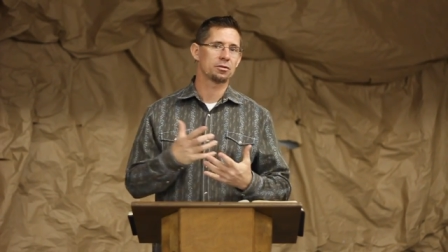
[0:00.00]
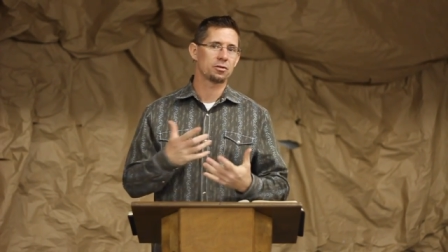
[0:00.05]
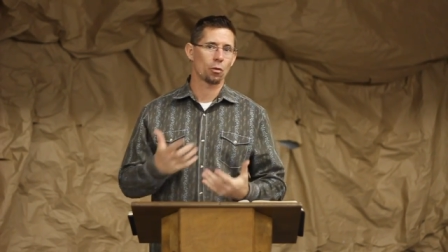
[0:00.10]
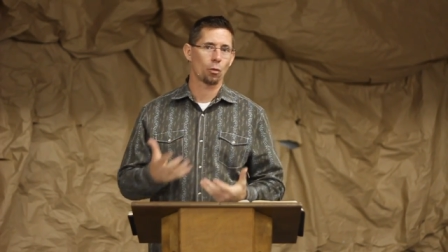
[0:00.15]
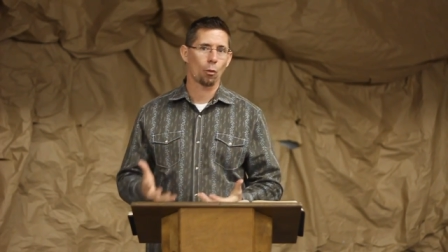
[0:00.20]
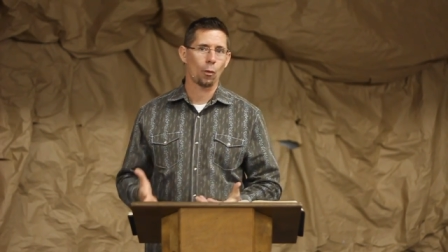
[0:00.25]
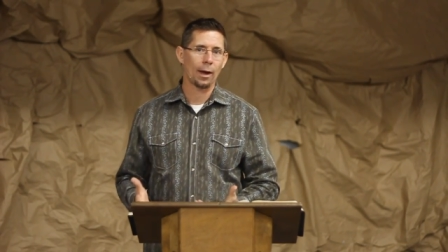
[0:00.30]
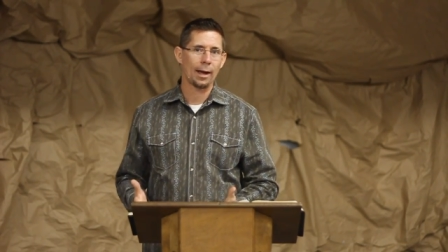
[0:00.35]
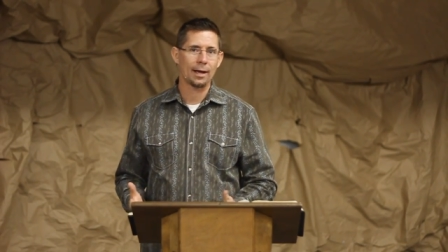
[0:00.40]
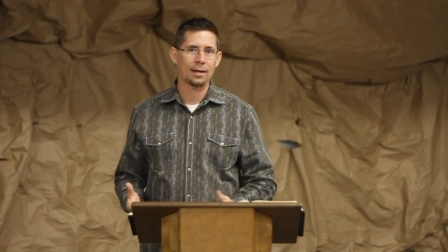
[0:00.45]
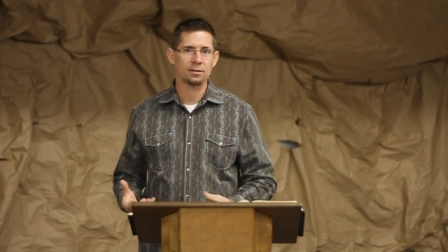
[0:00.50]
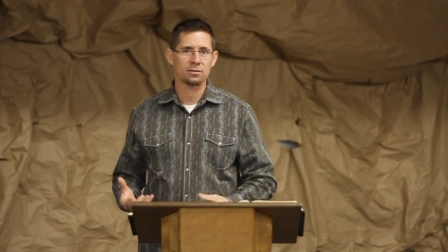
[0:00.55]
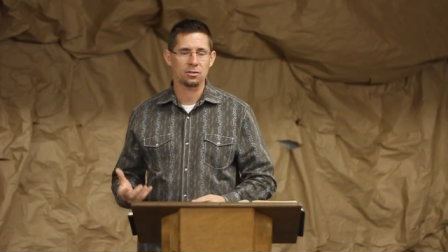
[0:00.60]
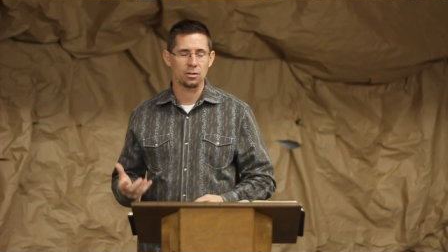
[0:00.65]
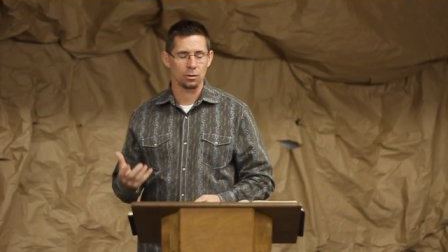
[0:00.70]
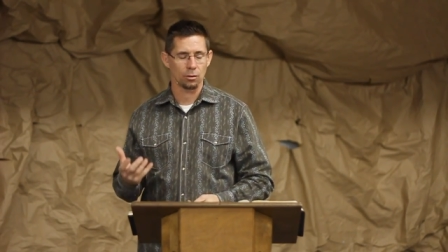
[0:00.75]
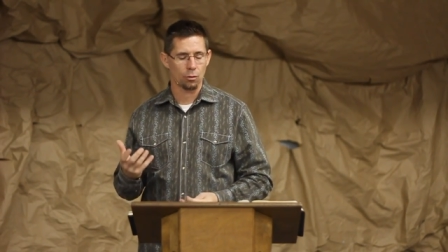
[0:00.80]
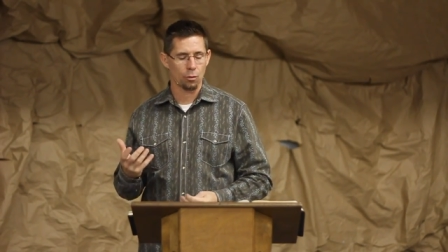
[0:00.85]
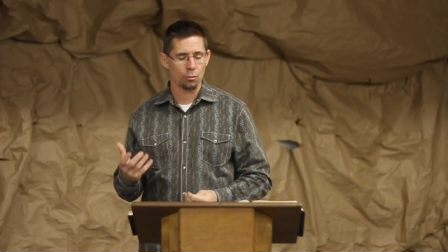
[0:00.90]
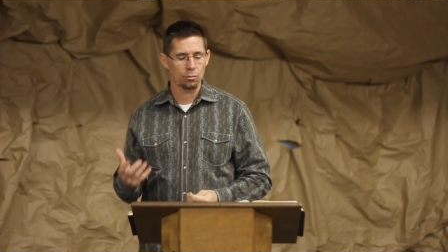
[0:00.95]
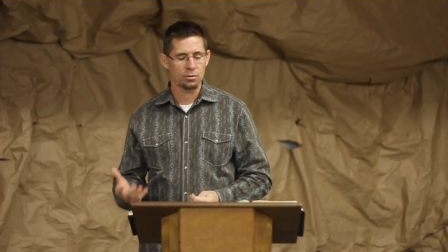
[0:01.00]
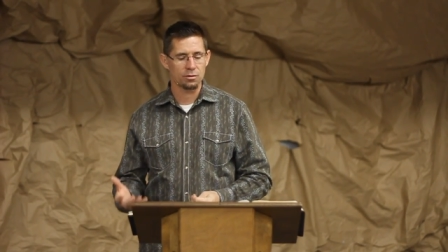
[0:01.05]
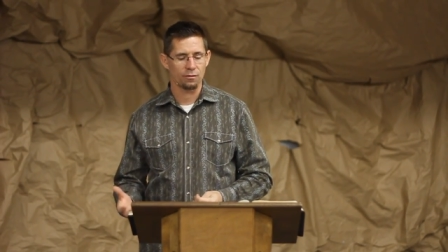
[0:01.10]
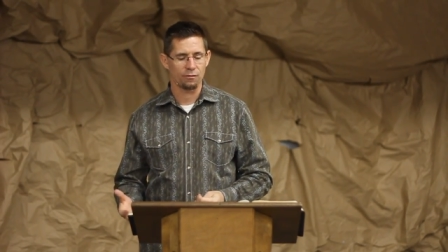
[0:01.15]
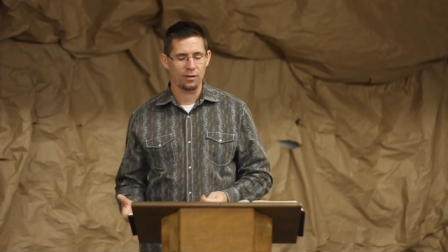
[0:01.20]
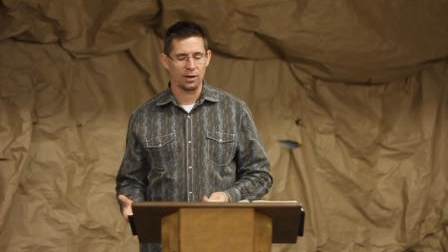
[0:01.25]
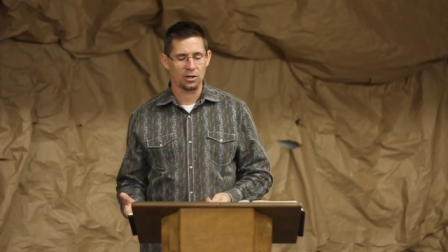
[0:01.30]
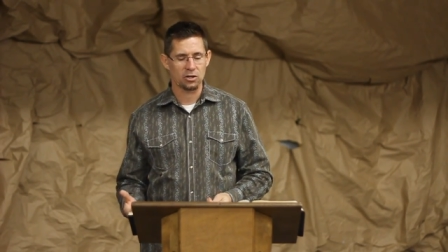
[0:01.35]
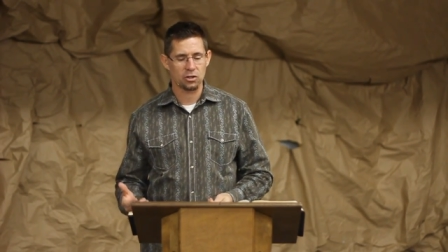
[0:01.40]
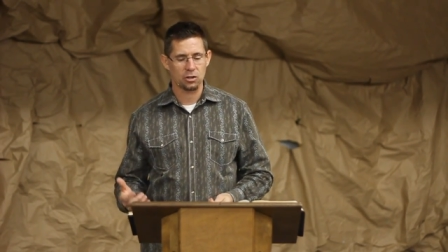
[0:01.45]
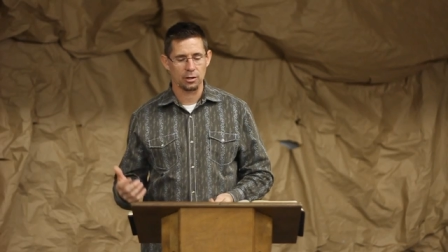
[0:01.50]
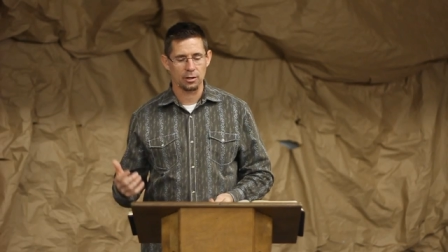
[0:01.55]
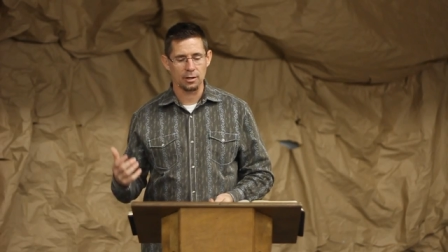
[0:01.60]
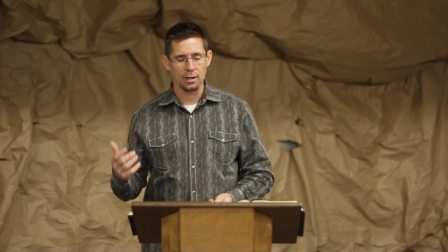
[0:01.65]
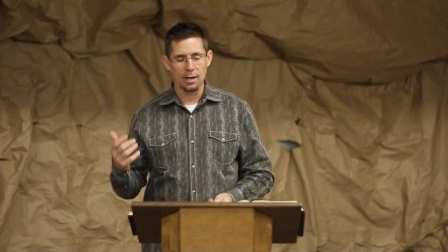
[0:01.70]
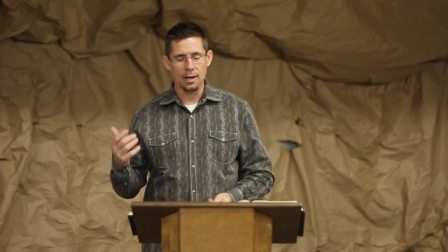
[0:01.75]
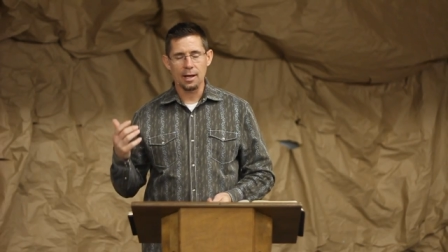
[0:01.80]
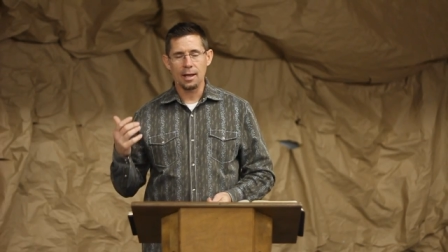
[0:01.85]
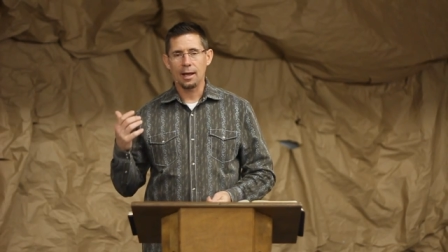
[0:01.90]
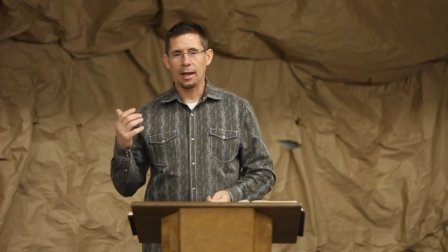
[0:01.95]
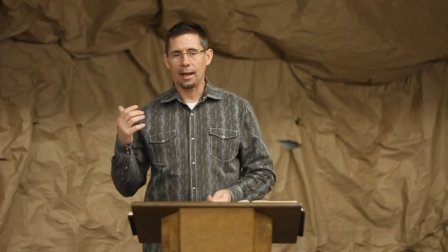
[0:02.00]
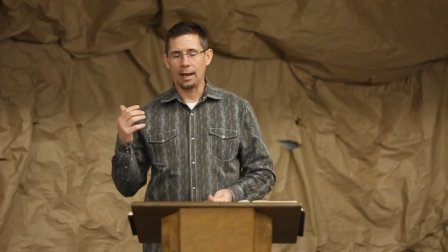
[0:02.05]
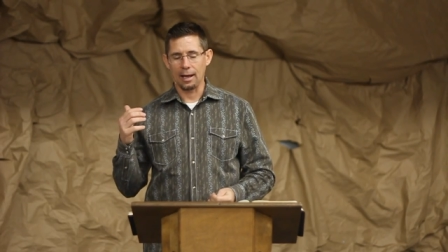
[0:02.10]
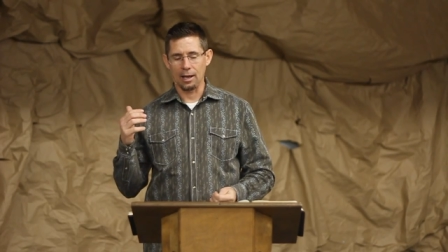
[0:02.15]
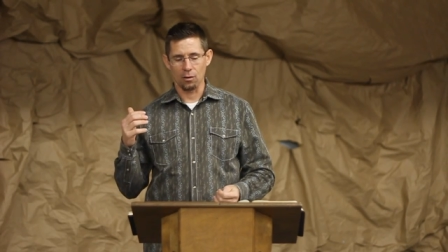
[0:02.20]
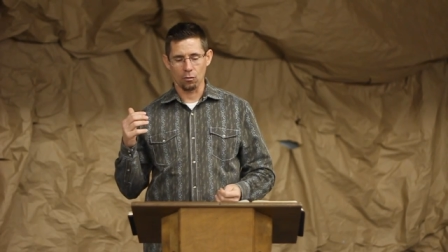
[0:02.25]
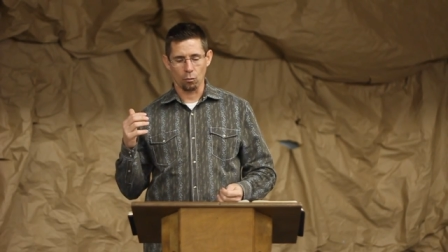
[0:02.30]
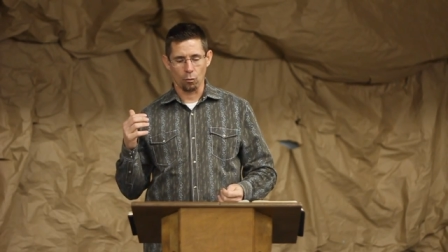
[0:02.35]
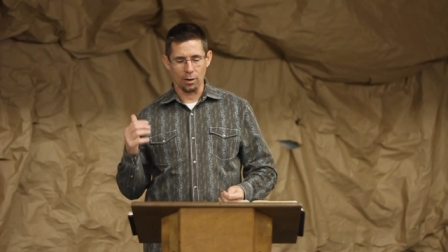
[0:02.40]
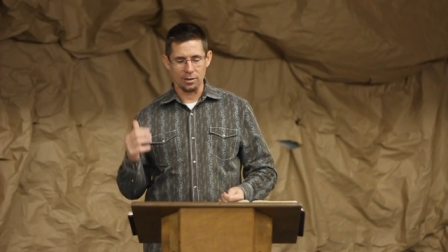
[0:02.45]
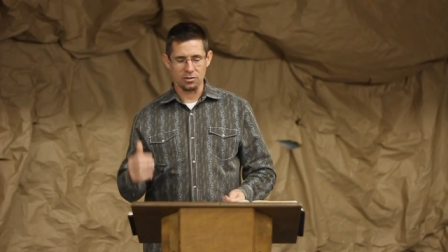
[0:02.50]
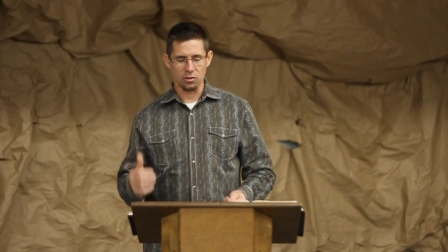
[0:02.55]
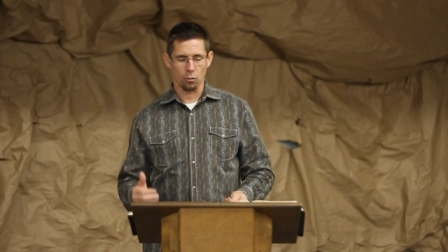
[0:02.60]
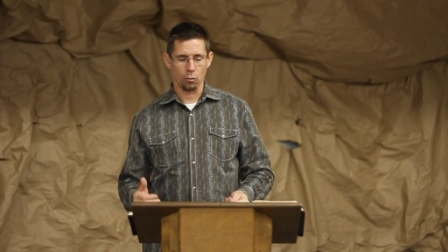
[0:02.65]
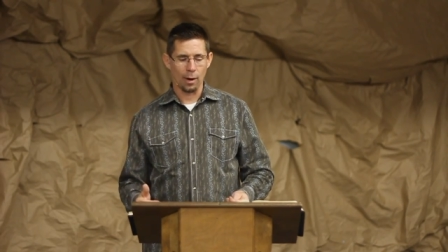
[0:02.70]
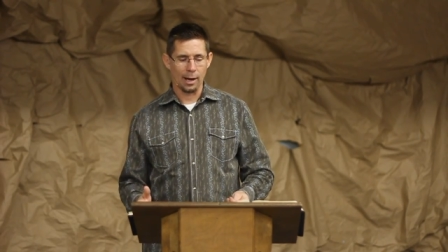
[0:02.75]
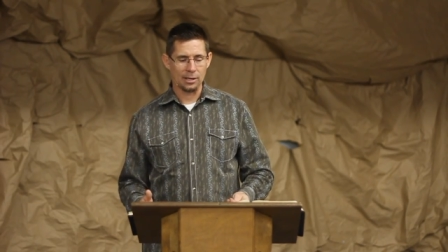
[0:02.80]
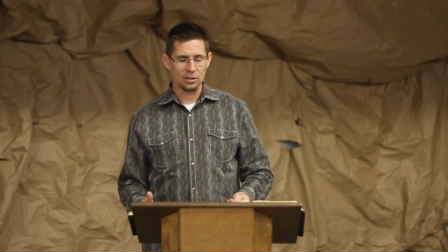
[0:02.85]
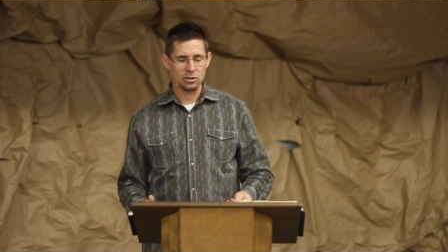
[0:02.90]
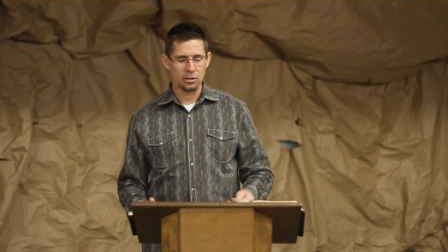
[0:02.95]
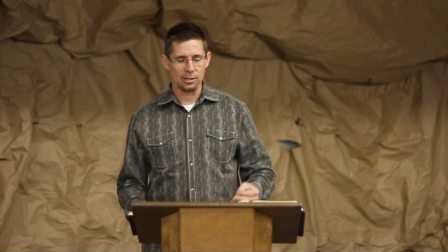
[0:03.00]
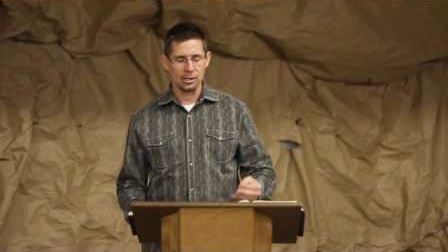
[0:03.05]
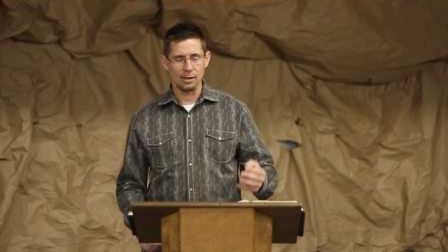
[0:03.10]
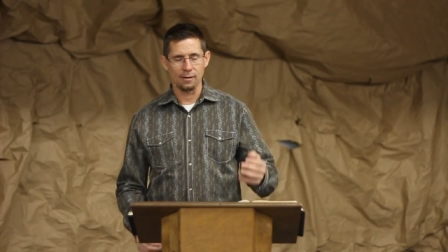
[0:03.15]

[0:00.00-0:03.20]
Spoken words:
his arrest and crucifixion and resurrection.